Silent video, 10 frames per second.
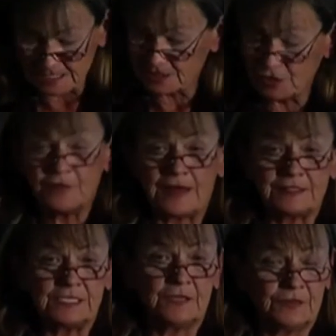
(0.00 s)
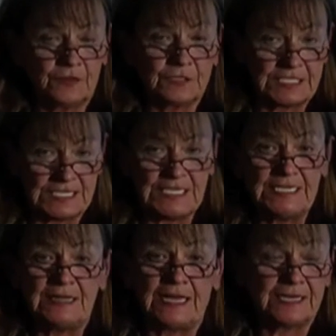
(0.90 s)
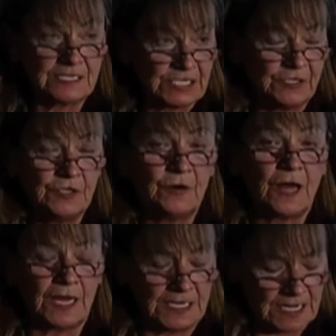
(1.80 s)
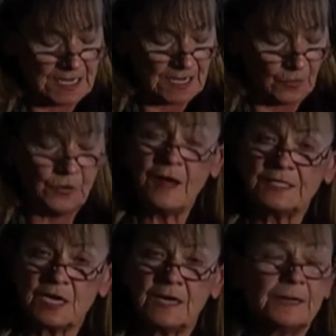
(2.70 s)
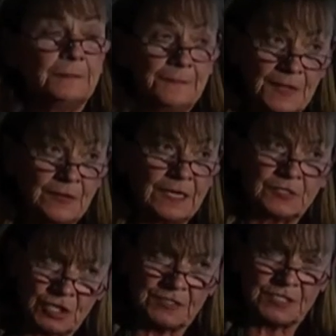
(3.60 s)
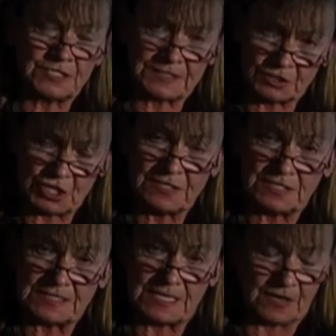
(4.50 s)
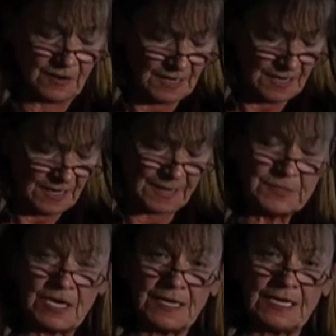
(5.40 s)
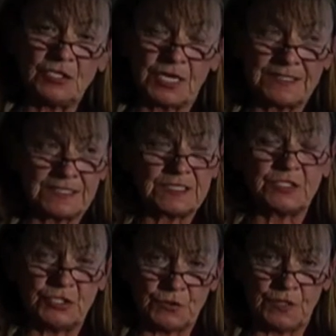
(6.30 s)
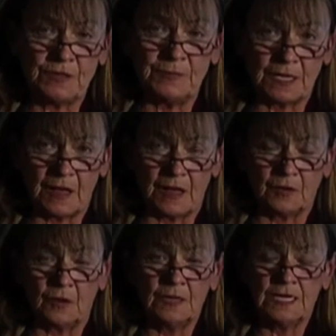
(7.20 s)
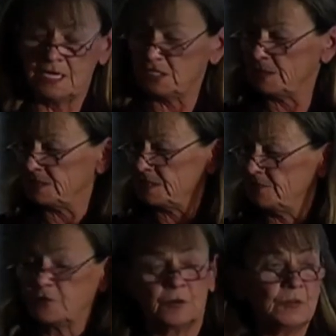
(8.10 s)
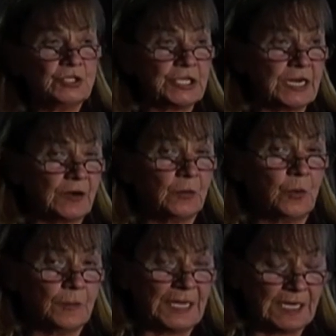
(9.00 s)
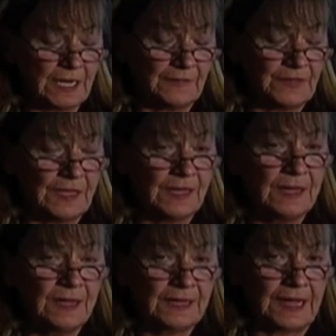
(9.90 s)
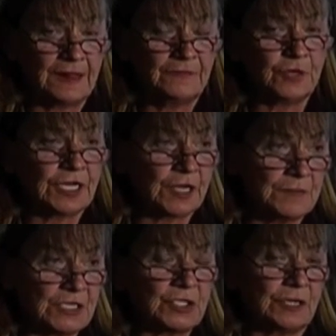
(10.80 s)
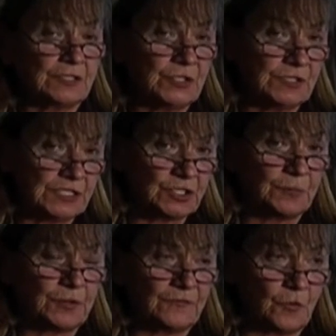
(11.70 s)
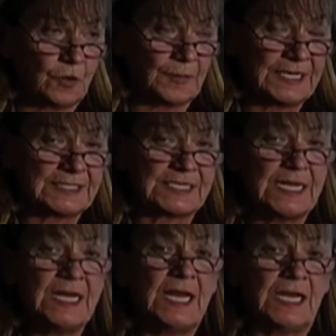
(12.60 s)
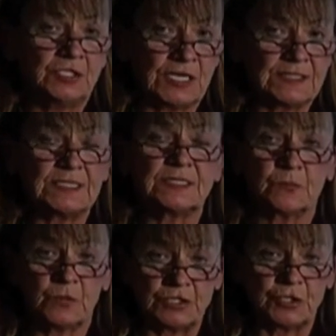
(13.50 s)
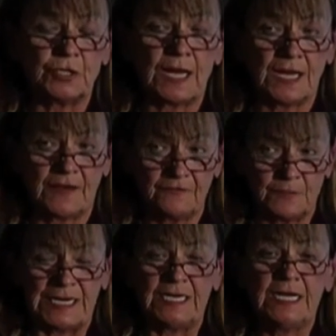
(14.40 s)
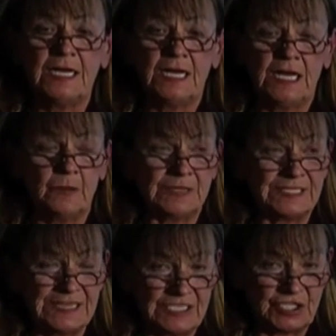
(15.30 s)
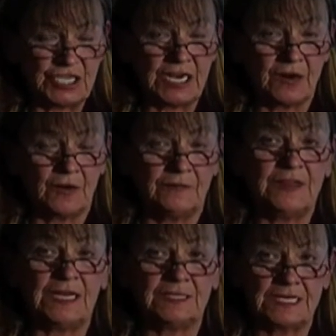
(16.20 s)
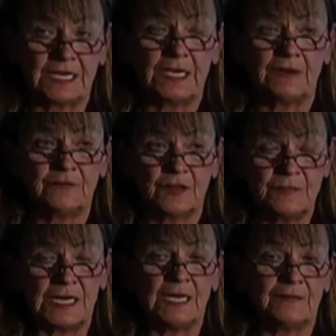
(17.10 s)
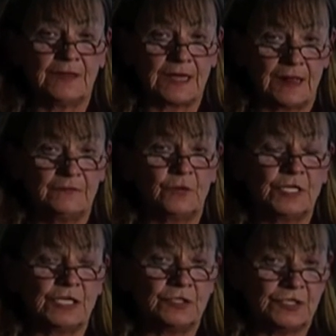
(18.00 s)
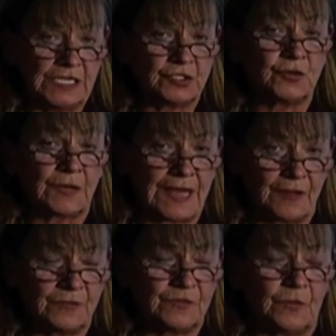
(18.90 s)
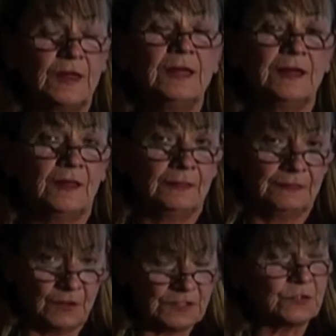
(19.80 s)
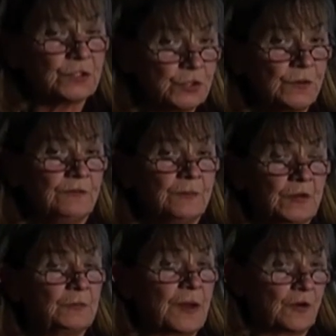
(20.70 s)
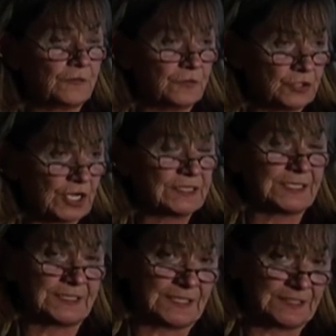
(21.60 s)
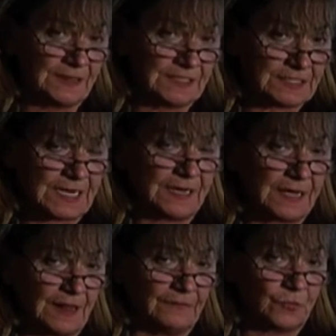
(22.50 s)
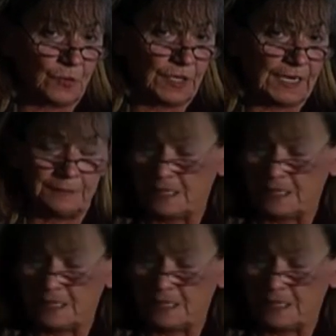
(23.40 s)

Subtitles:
in 2013, they continued on. We're not talking podunk judges here. I'm talking Justice Judith McConnell. She was the former chairwoman of the California Commission on Judicial Performance, and Justice Richard Huffman. He was the chair of the Executive Committee of the California Judicial Council. Those are two of the most powerful justices in the state of California.